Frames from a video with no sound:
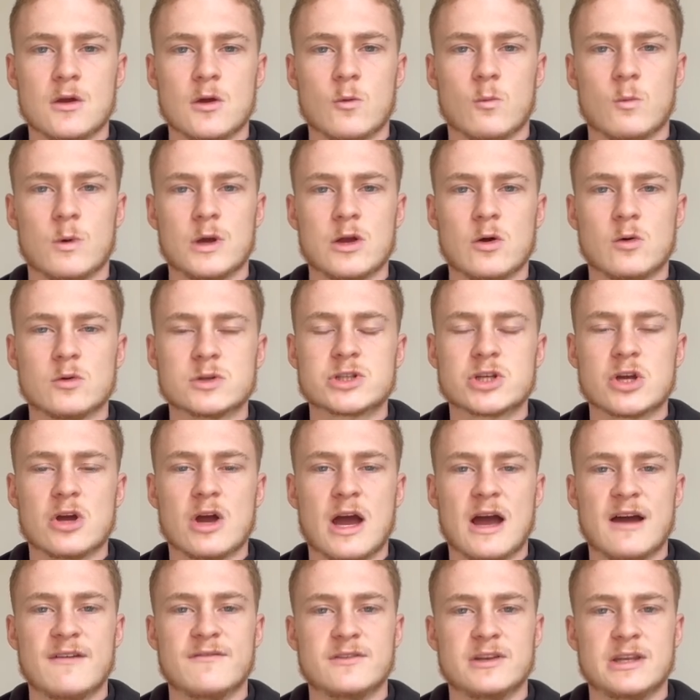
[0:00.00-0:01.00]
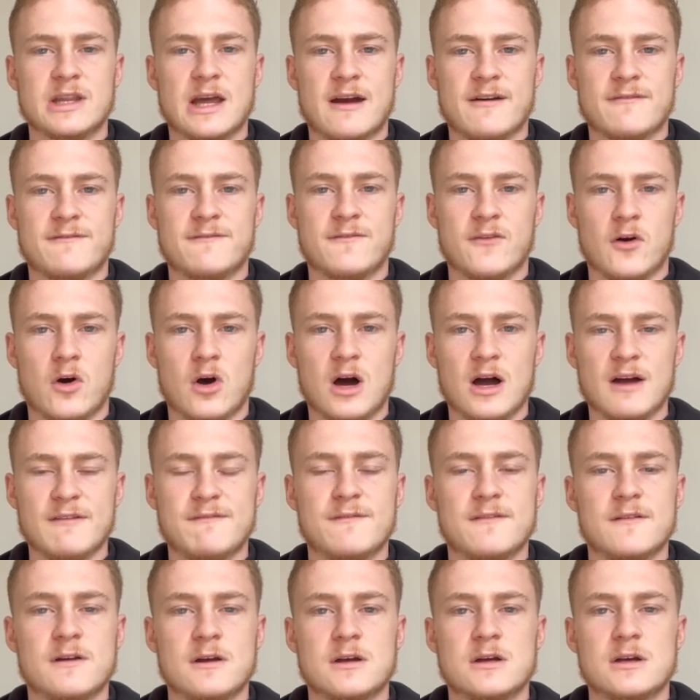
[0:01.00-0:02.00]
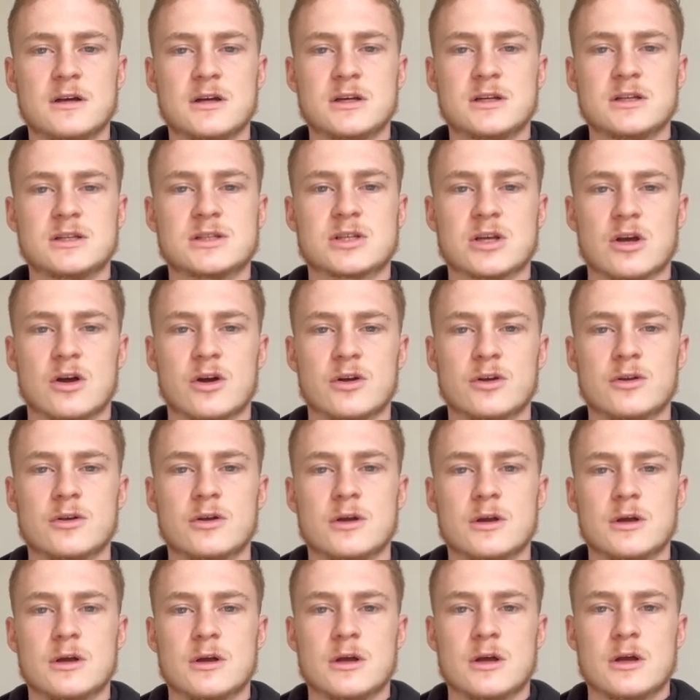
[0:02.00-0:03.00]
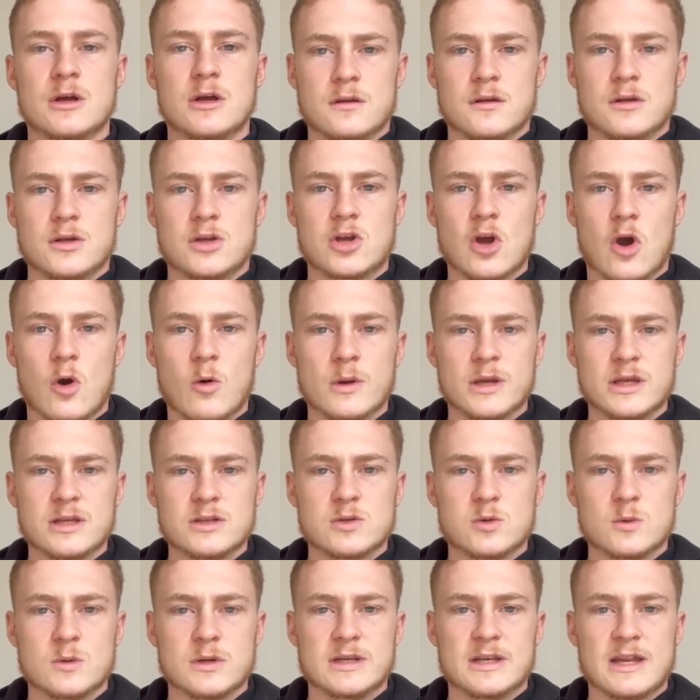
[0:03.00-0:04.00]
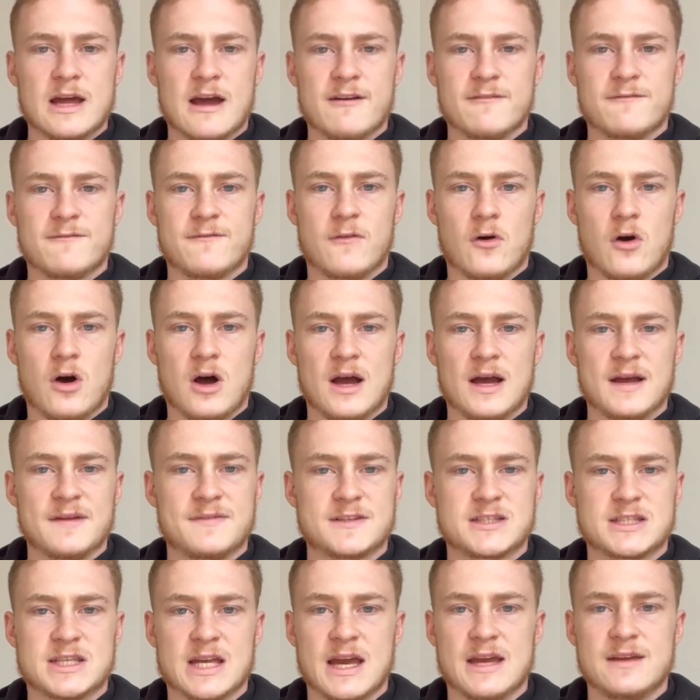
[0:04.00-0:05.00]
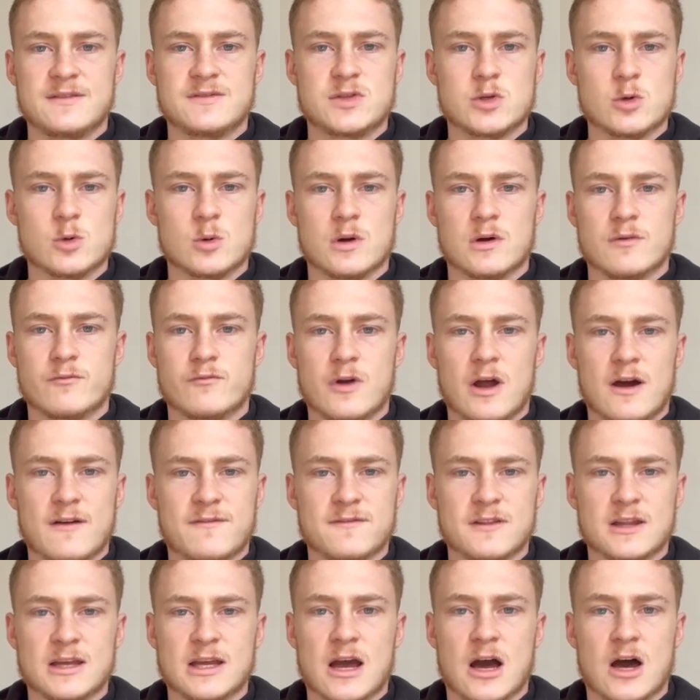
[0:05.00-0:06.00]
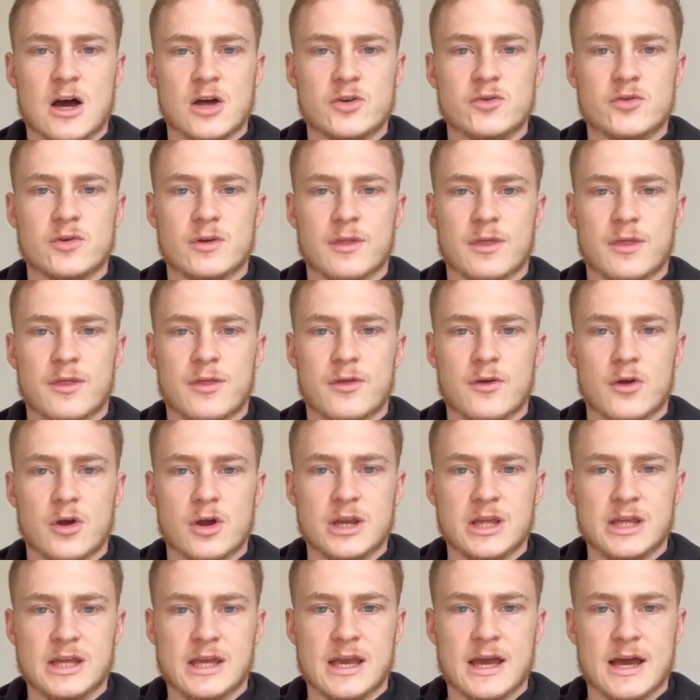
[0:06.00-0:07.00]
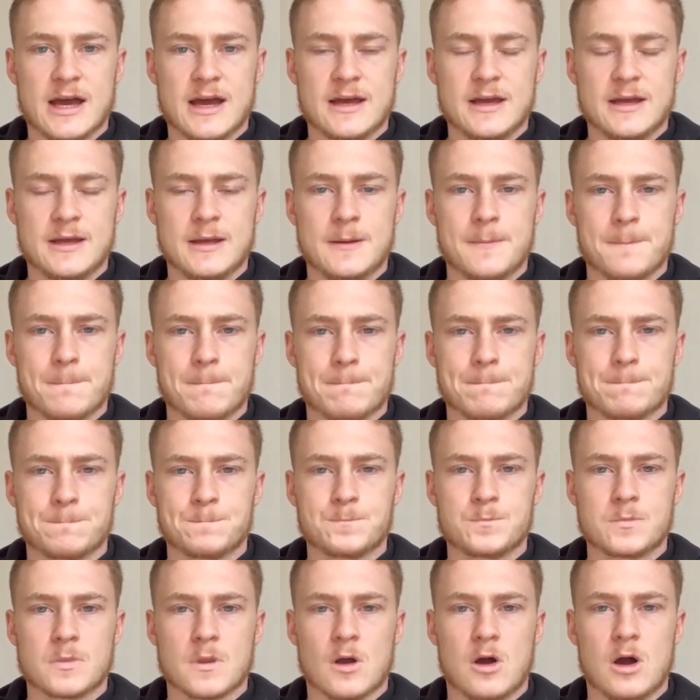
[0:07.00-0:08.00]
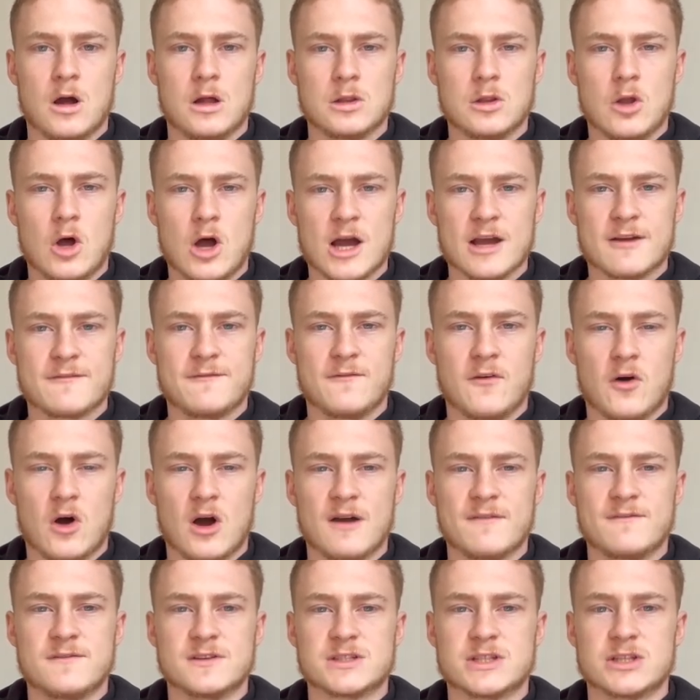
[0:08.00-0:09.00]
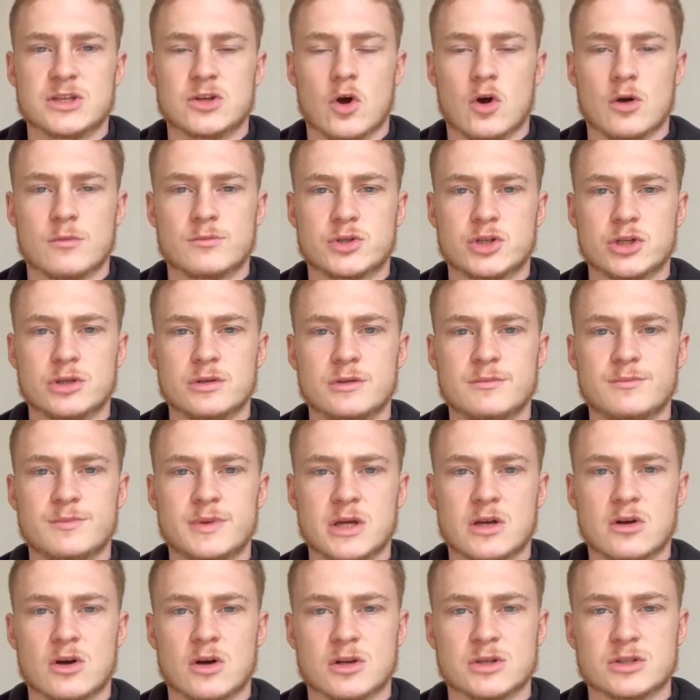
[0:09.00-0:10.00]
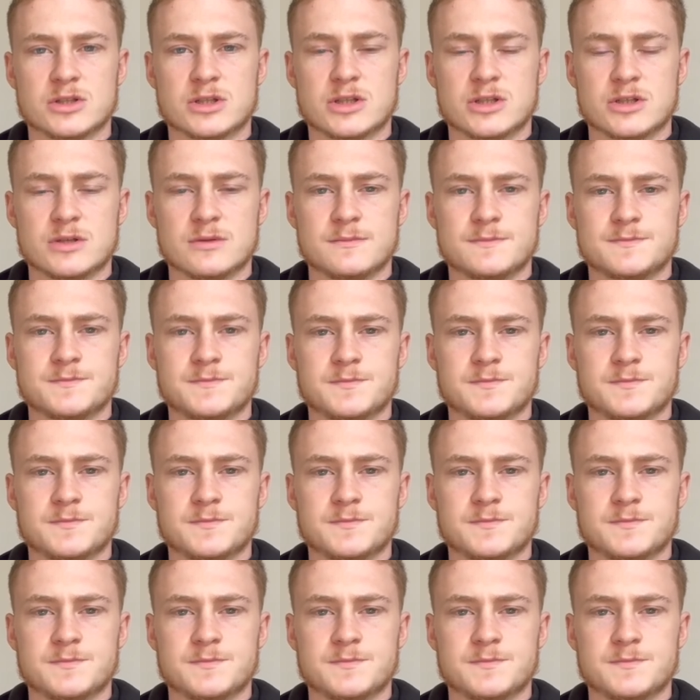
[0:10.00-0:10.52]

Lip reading: We also have Nat Fyfe. So going to a Nat Fyfe saves you a roughly 130k. I like Fyfe as an option because